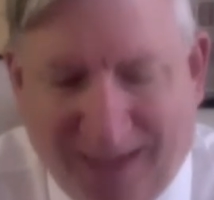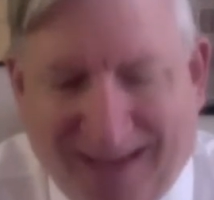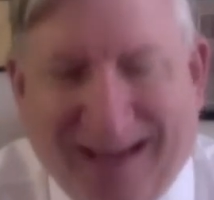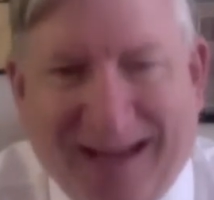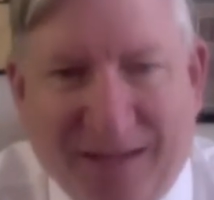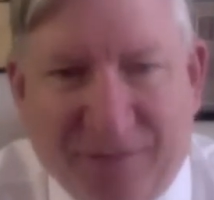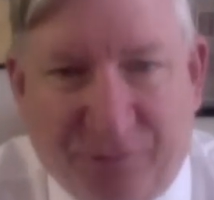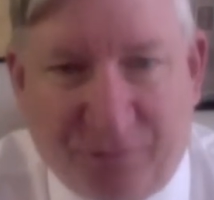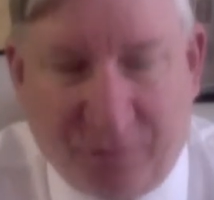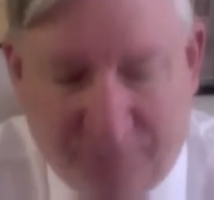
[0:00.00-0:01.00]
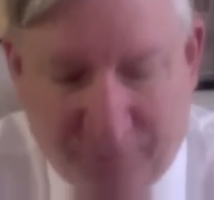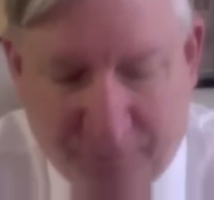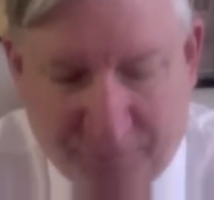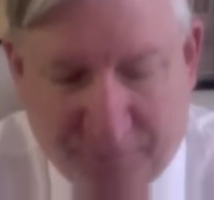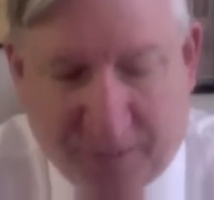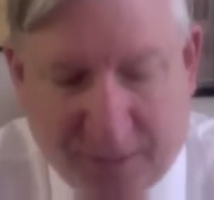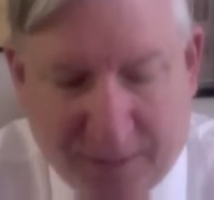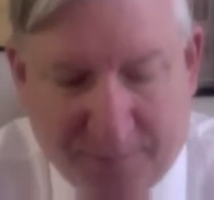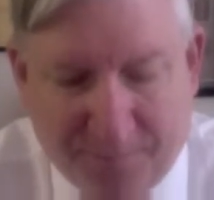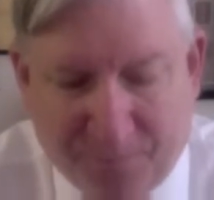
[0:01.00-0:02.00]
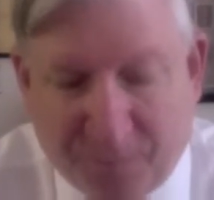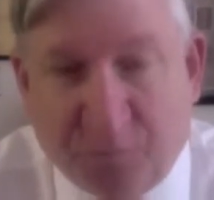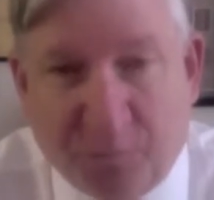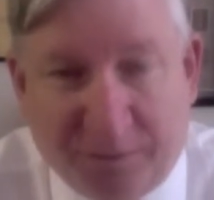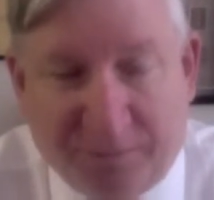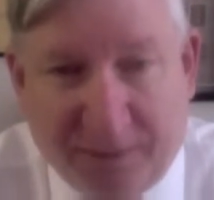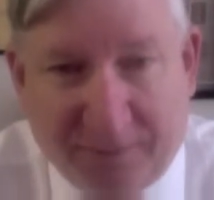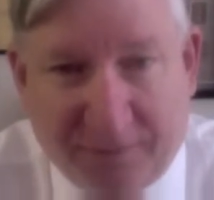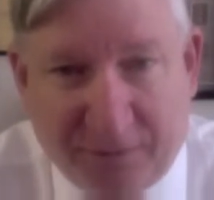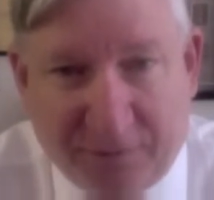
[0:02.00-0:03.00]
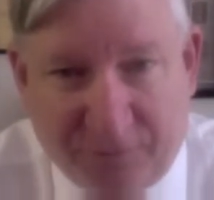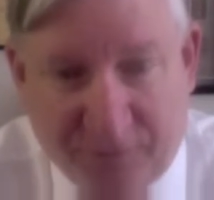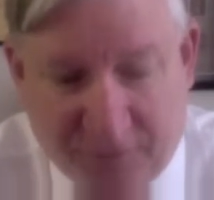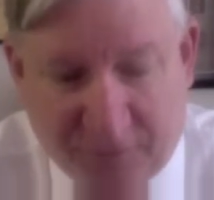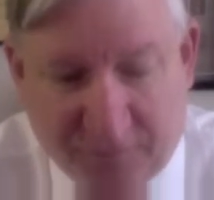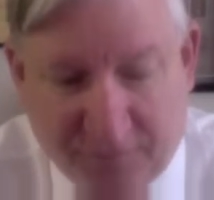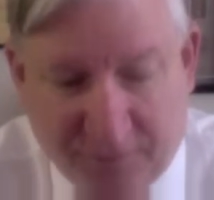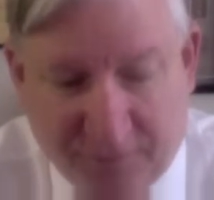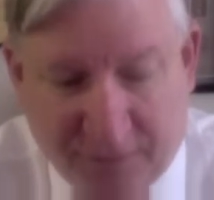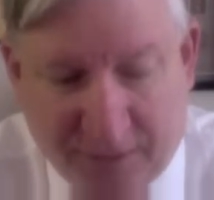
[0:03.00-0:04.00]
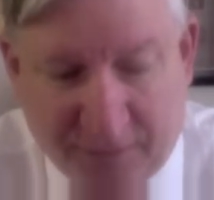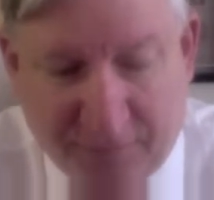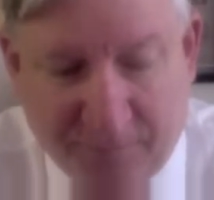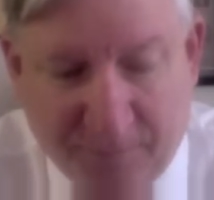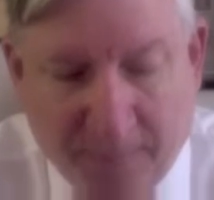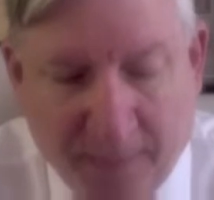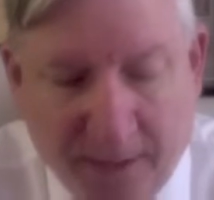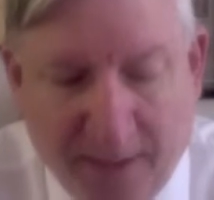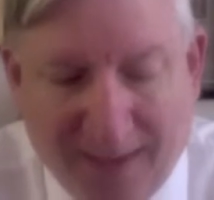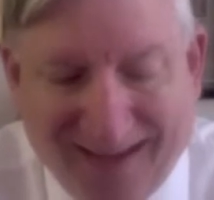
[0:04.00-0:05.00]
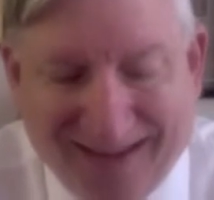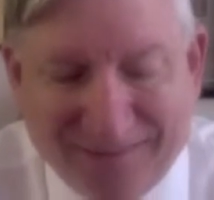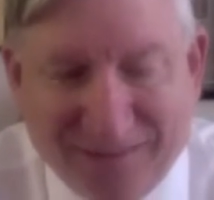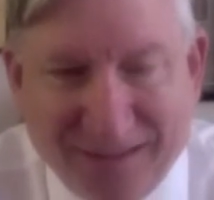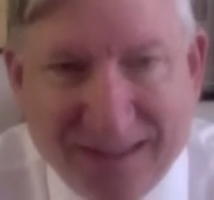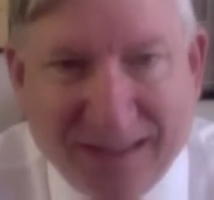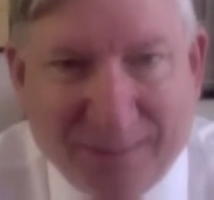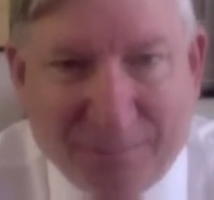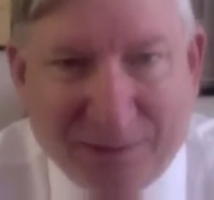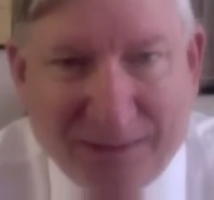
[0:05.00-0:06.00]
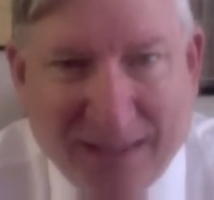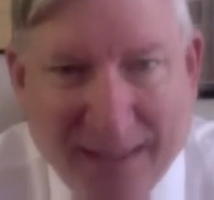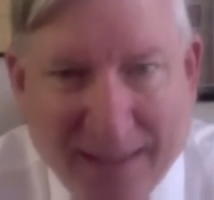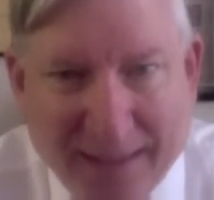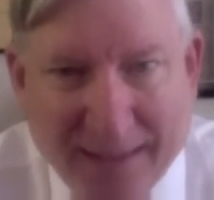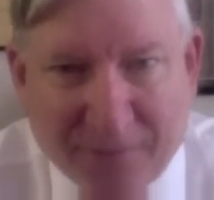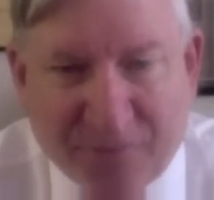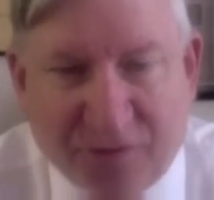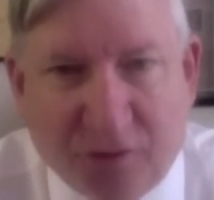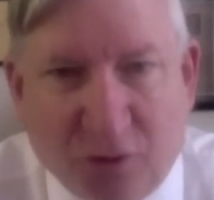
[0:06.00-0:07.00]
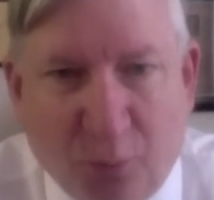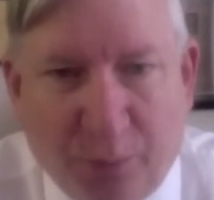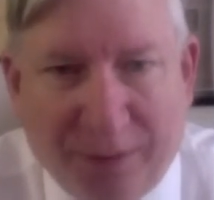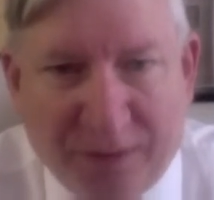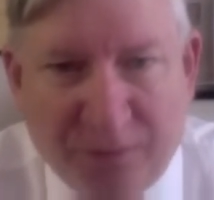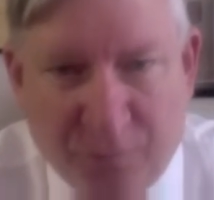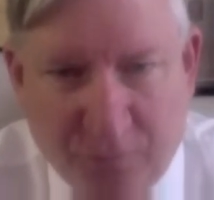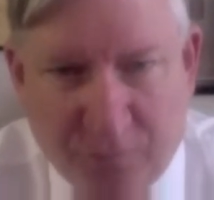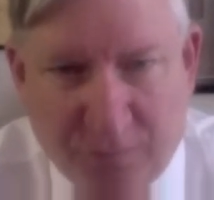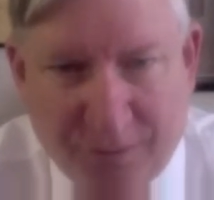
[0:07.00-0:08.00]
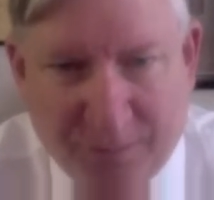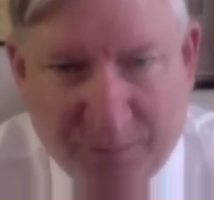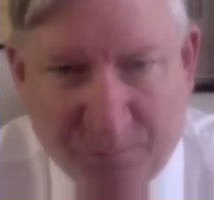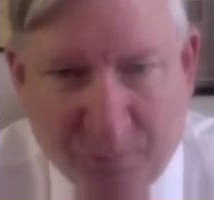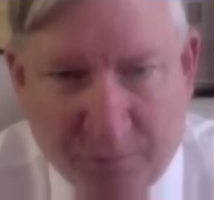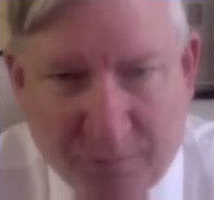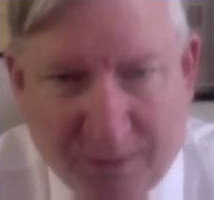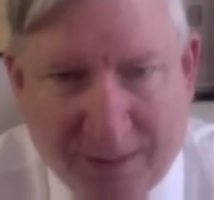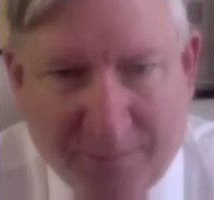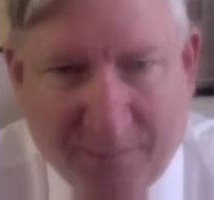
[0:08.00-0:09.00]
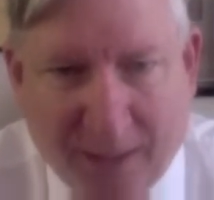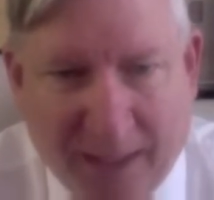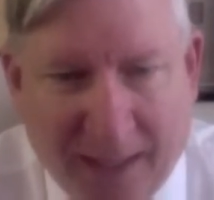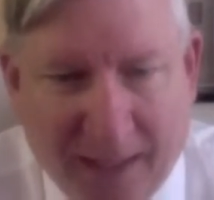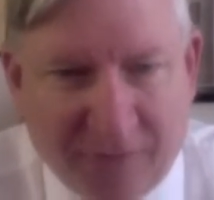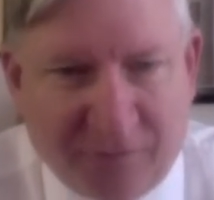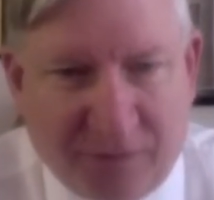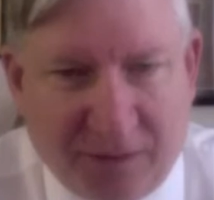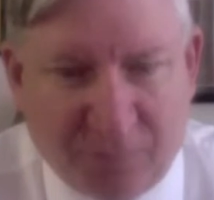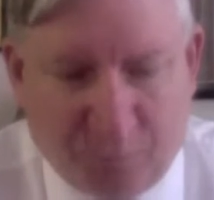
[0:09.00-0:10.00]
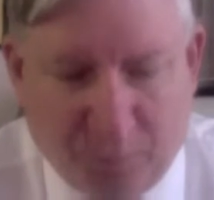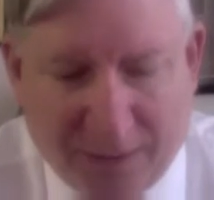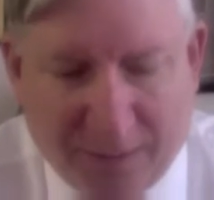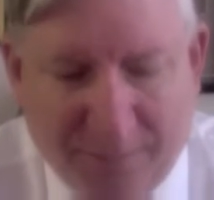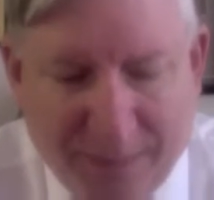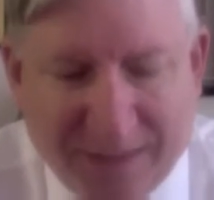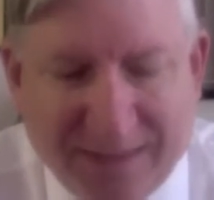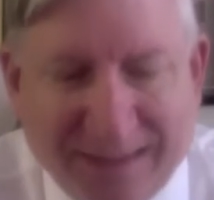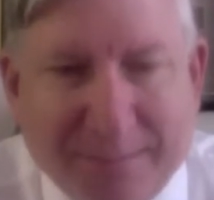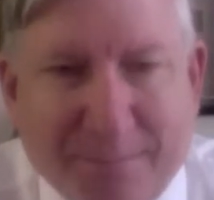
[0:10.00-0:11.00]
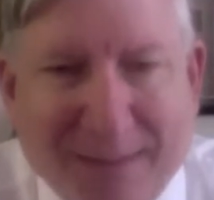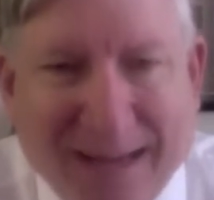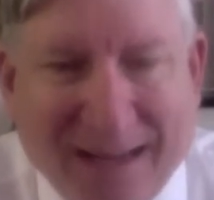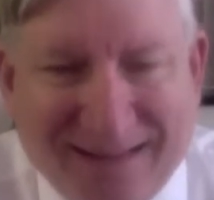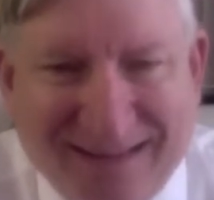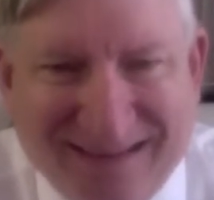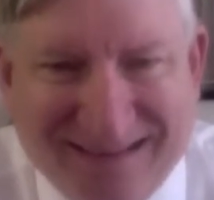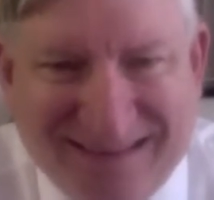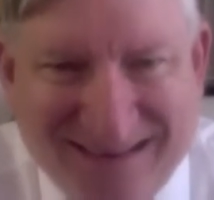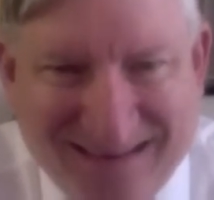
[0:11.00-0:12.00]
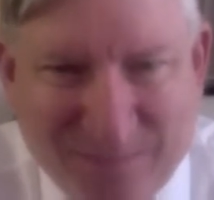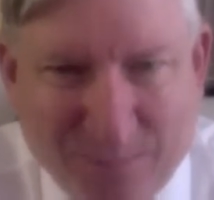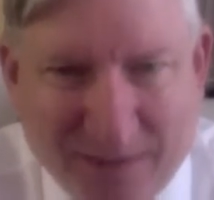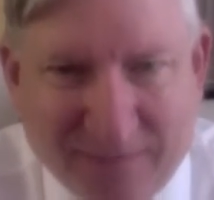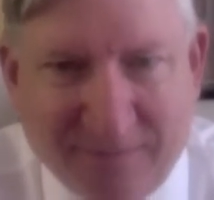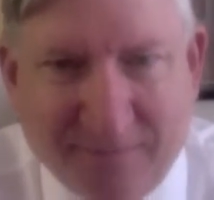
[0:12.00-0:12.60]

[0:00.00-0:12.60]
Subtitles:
and serve their time, 25 days or 65 days, and then apply to go into a treatment program as is recommended by the assessment.